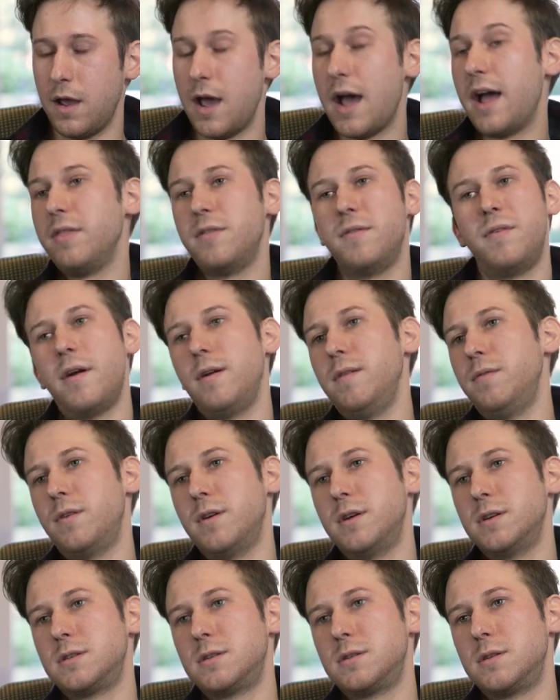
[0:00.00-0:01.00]
At the very
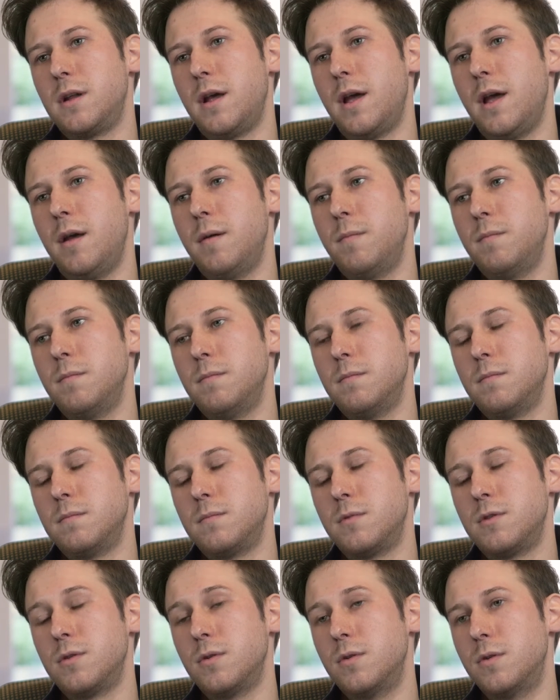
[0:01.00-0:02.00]
first
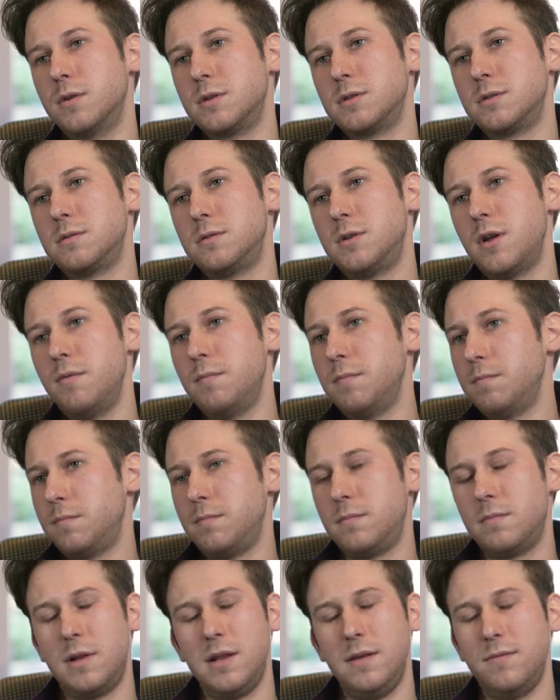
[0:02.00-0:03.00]
thought, don't
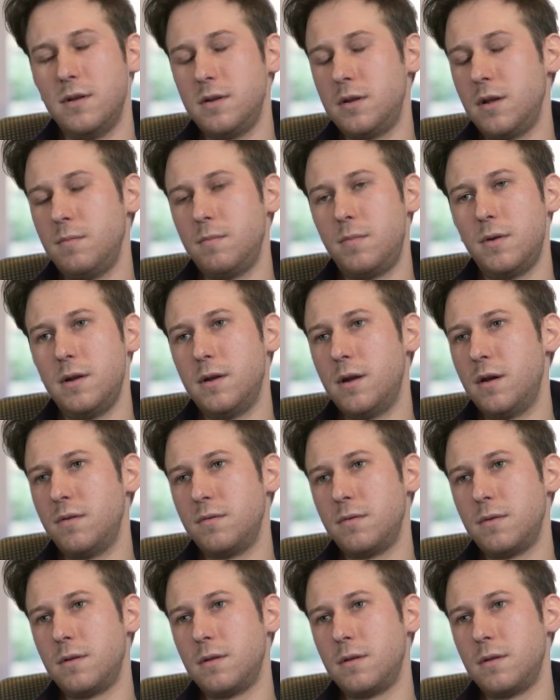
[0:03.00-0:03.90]
leave it, don't put it off.